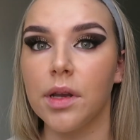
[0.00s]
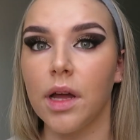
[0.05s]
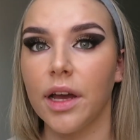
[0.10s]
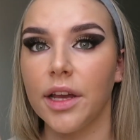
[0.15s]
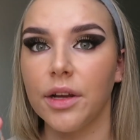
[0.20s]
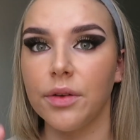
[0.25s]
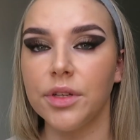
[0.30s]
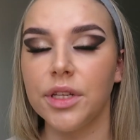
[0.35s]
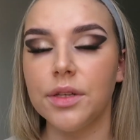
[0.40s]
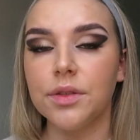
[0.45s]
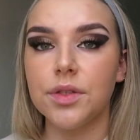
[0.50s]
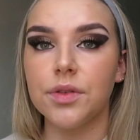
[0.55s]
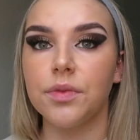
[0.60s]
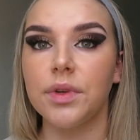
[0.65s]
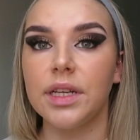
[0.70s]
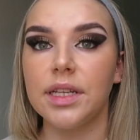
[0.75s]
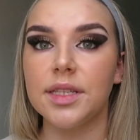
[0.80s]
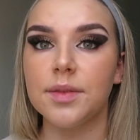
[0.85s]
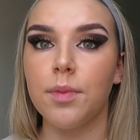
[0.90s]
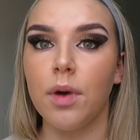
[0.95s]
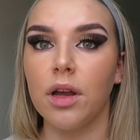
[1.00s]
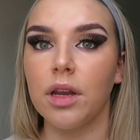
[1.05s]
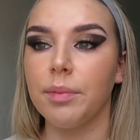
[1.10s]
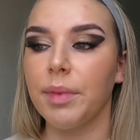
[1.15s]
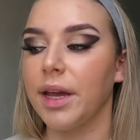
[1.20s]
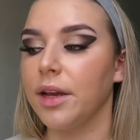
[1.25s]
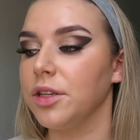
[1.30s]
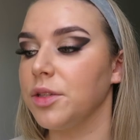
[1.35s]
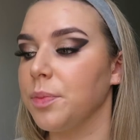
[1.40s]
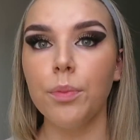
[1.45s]
I only use a really small
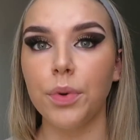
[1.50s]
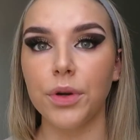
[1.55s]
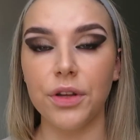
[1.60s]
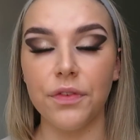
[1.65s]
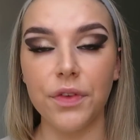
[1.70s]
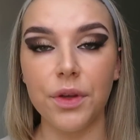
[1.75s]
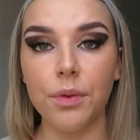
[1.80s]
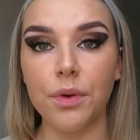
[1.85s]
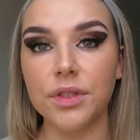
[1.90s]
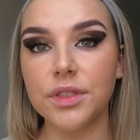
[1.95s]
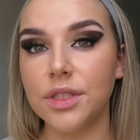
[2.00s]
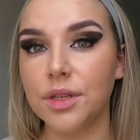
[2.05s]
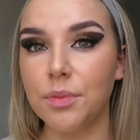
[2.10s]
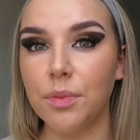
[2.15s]
amount, but if you wanted